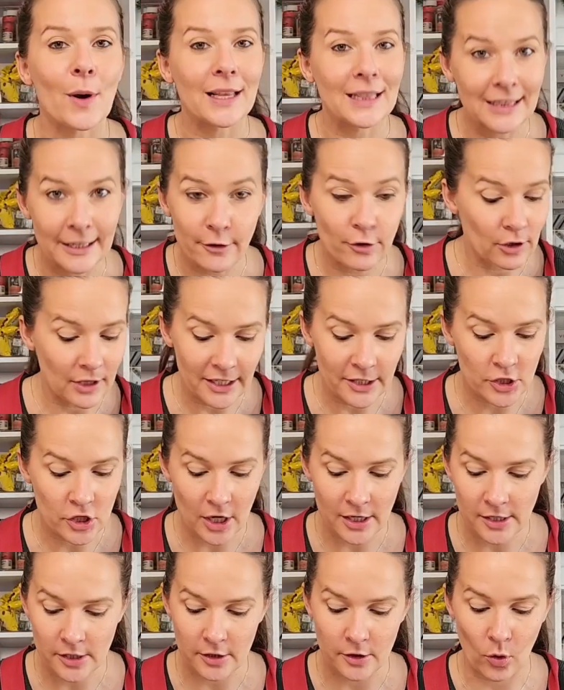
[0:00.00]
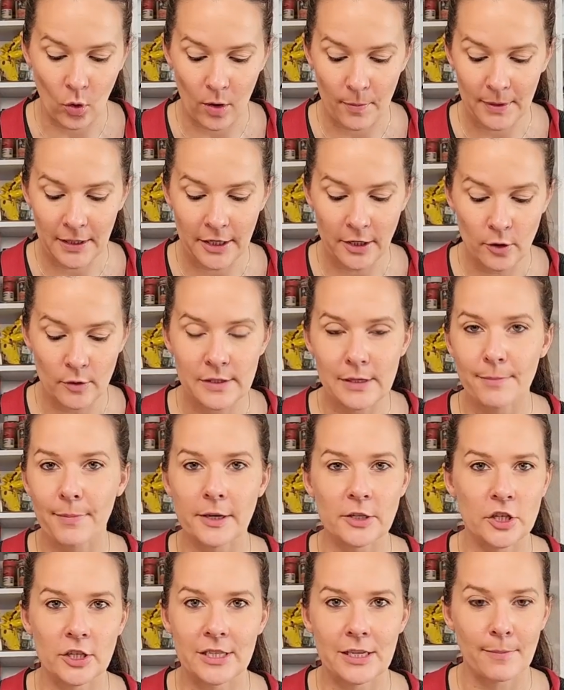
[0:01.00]
I literally just normally use a
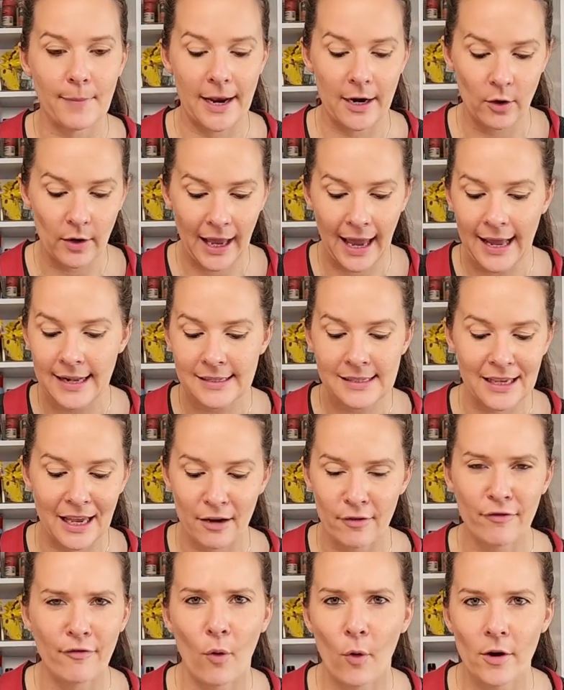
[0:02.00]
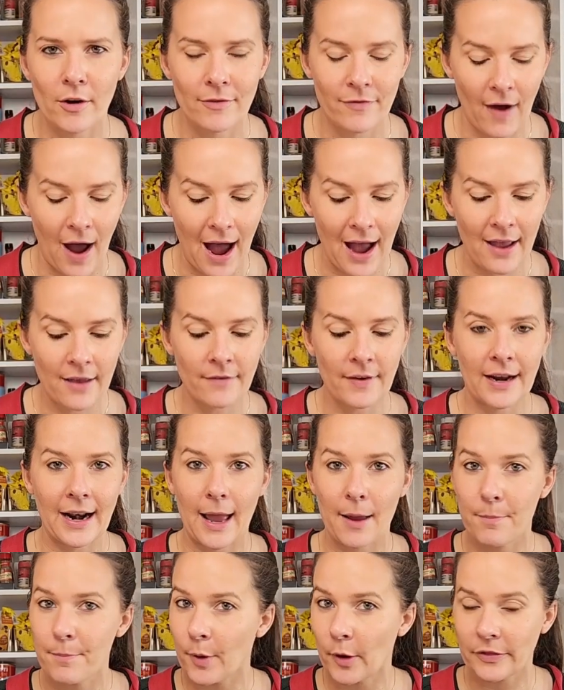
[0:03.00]
bunch of tomato cans, like 4 or 5, and
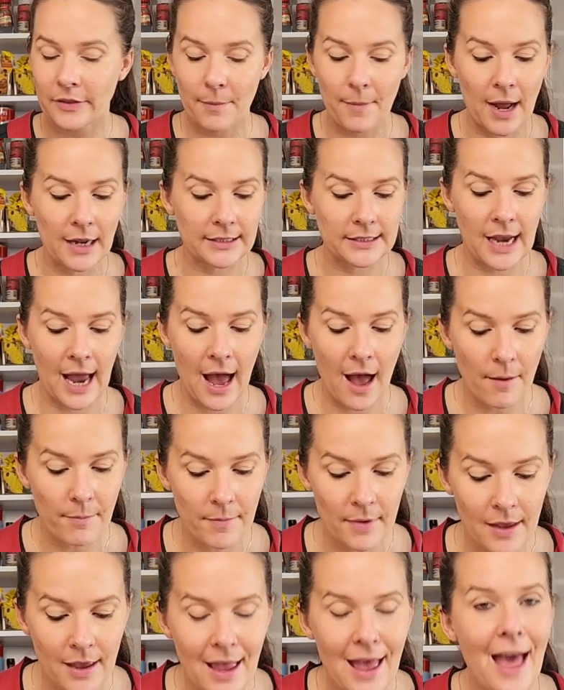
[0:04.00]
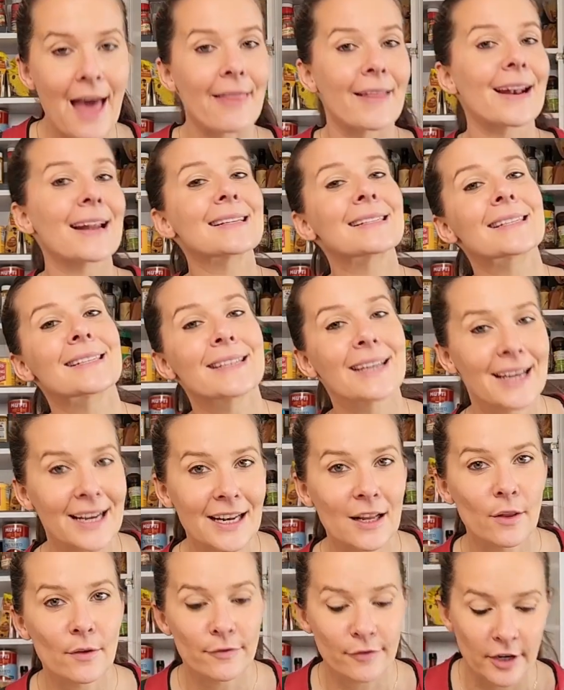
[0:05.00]
I put them on top. And then I stick
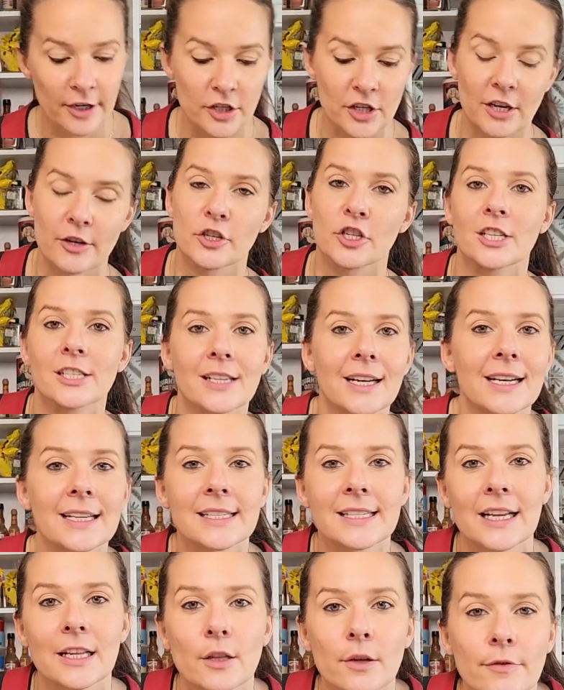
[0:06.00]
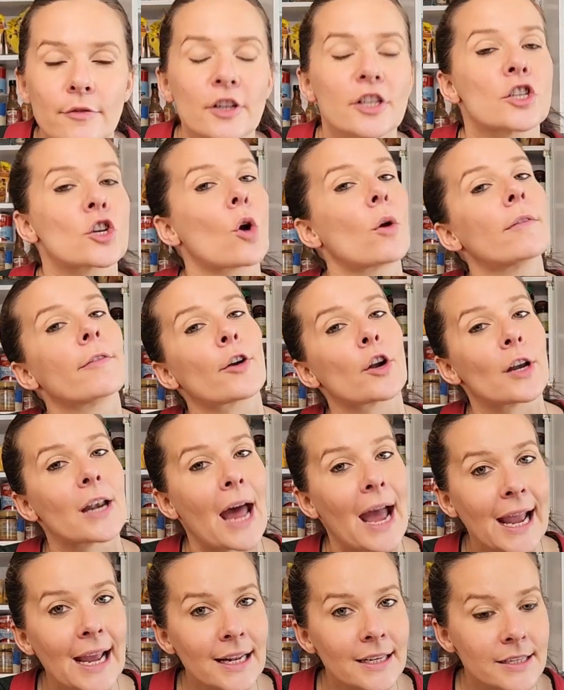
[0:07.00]
it in the fridge. Now she's gonna sit in the fridge
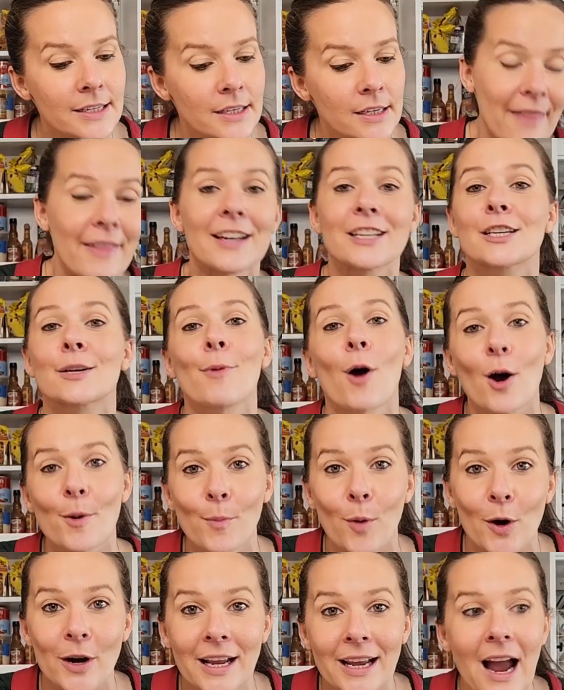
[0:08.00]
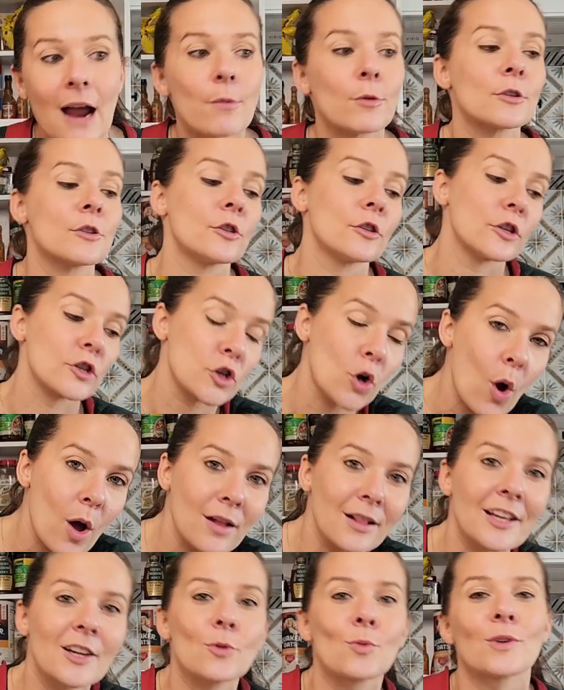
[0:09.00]
overnight. And then tomorrow morning I will do the
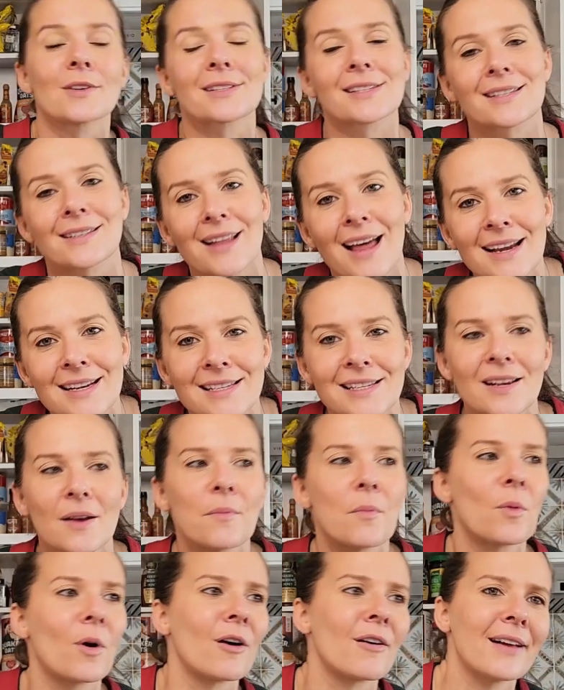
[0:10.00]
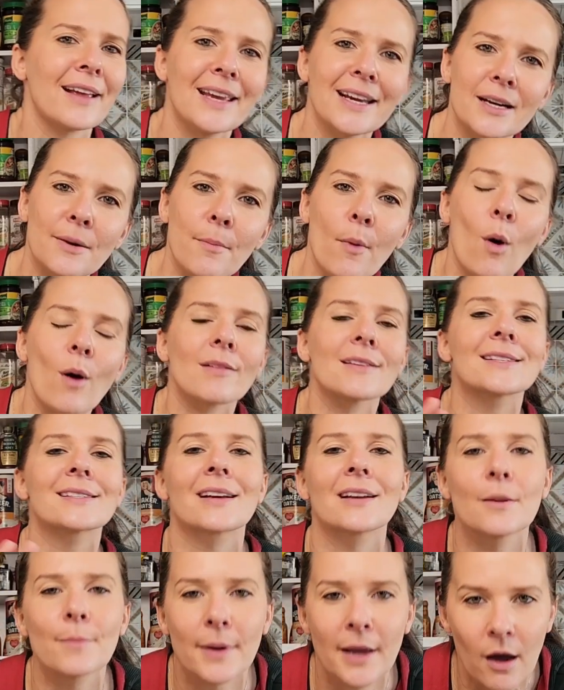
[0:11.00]
chocolate. We'll slice them, we'll eat them all. It's
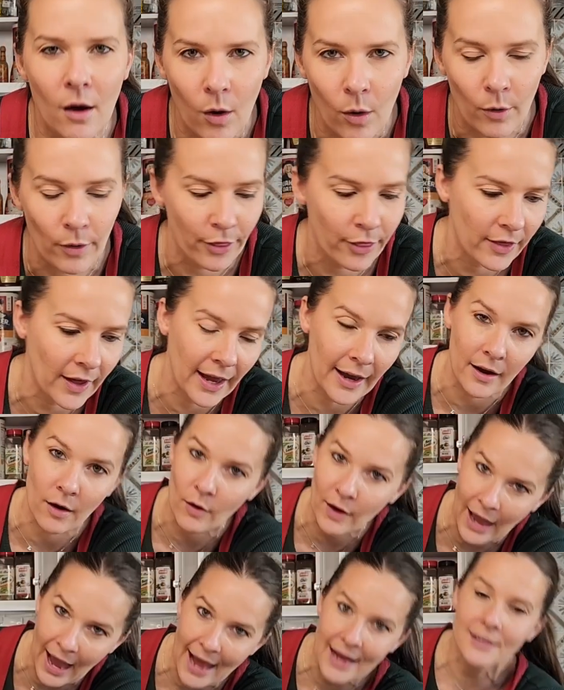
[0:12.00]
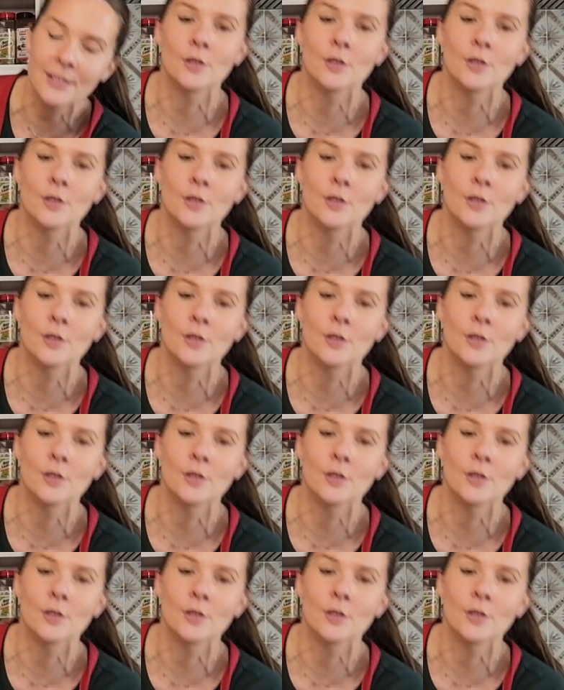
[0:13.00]
gonna be a whole thing, okay?